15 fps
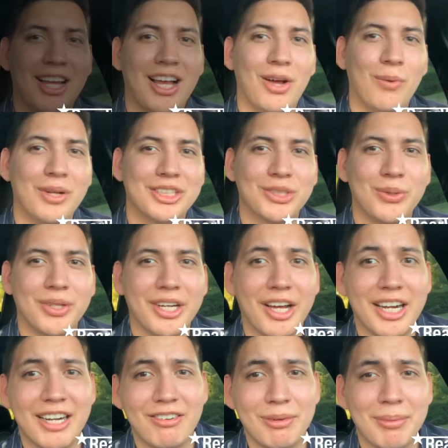What's going
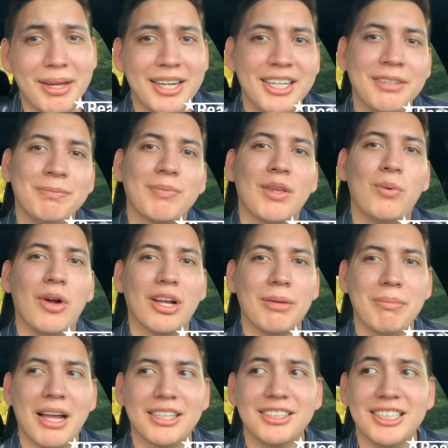on, everybody? Welcome
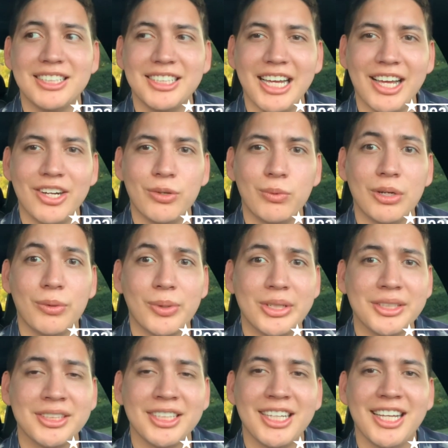back to the channel, Rear
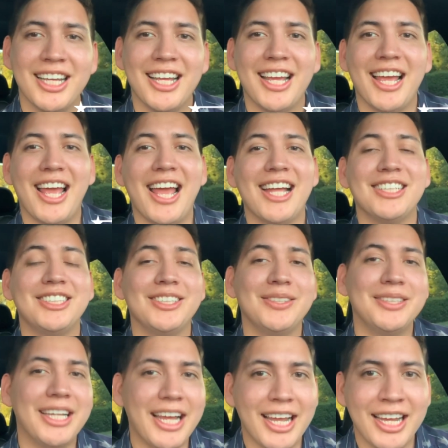World. And
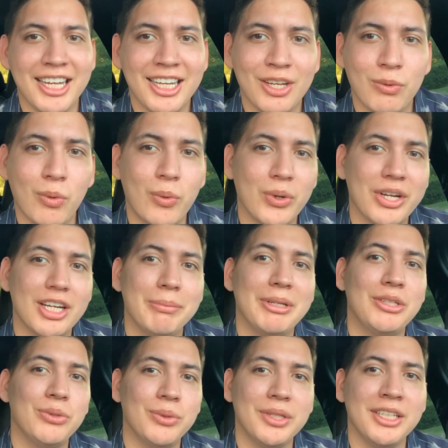today, what we're going to be
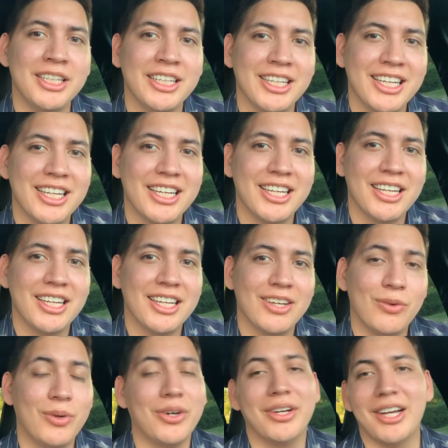doing,
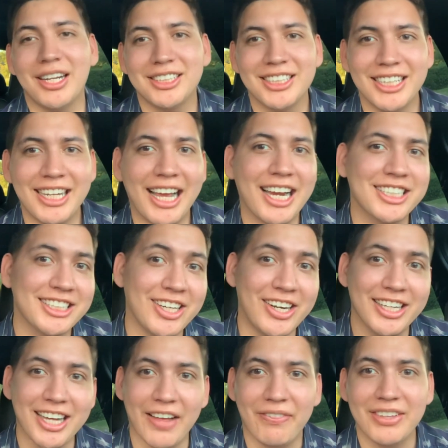well, not today, I actually
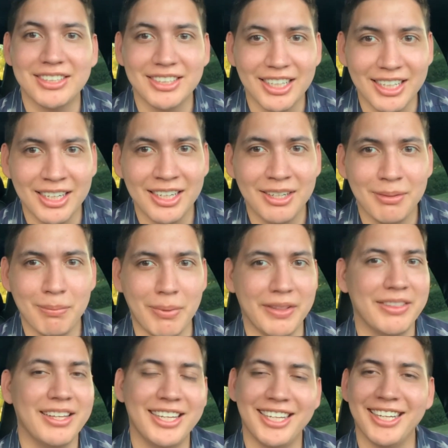already got this done, but
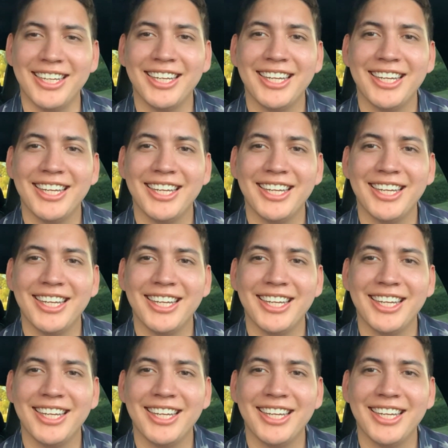the